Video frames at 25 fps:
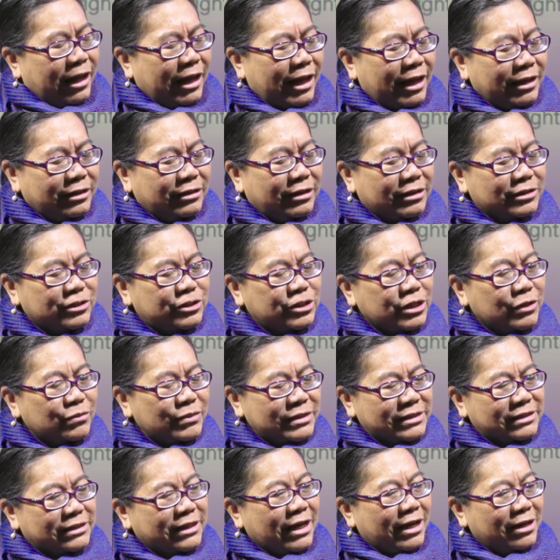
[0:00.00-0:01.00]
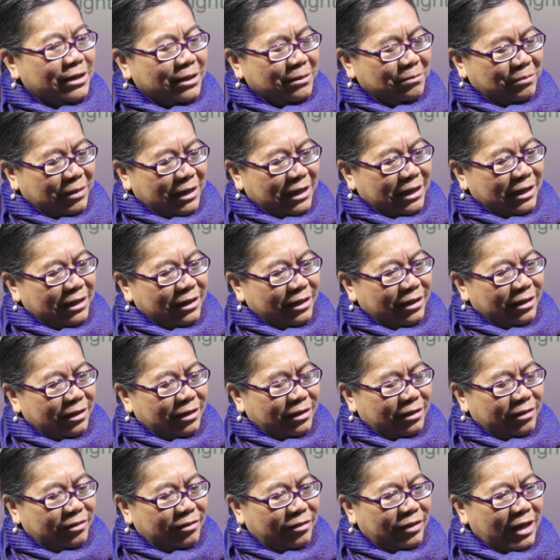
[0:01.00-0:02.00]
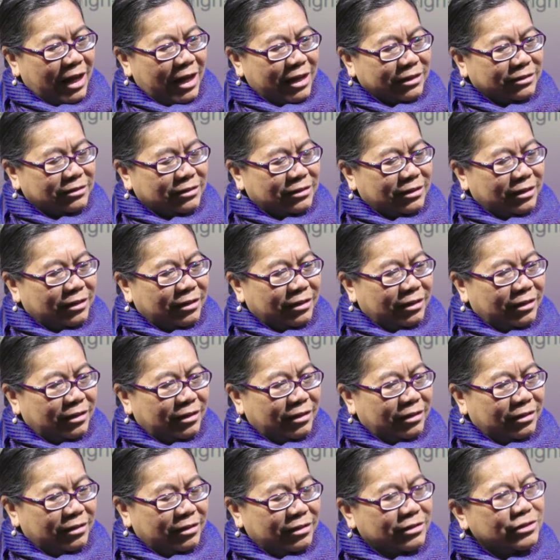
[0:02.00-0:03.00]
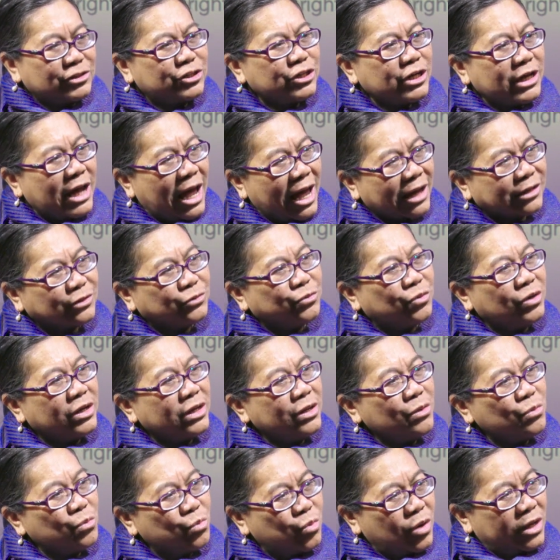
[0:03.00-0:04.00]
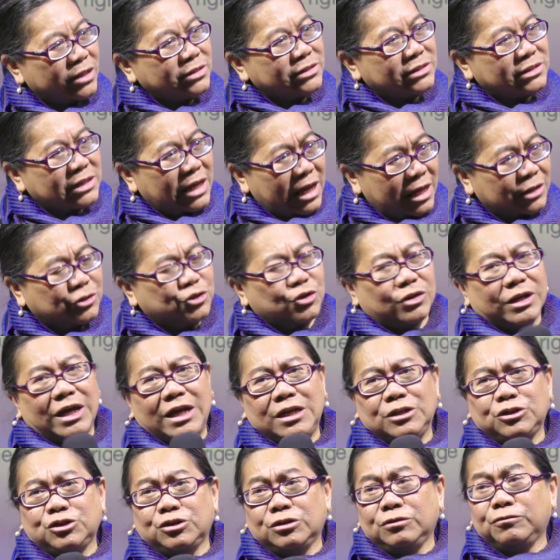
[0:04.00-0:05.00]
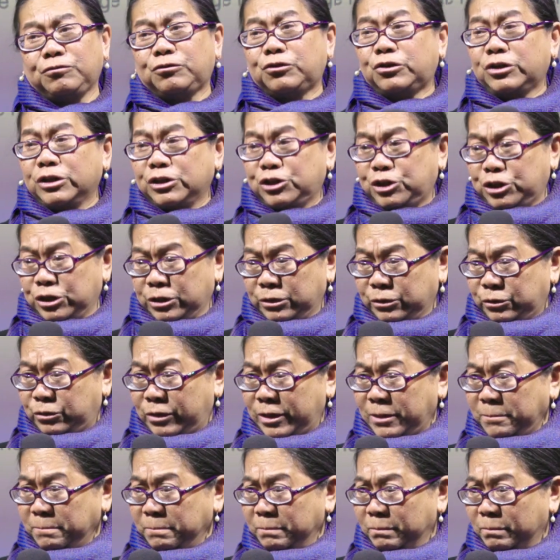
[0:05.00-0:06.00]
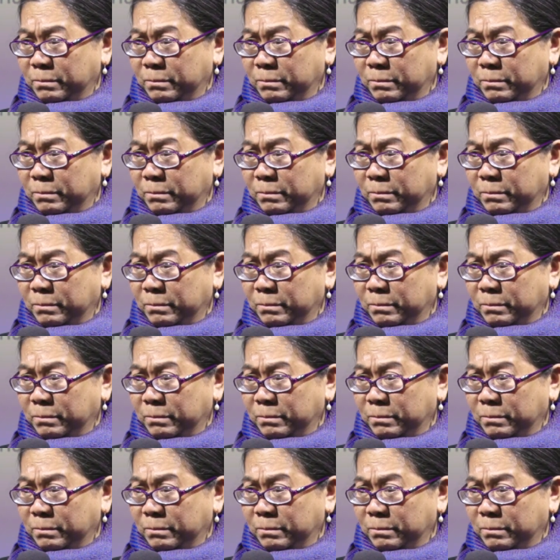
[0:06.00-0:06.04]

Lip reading: And she was telling me that she actually wants education for her children.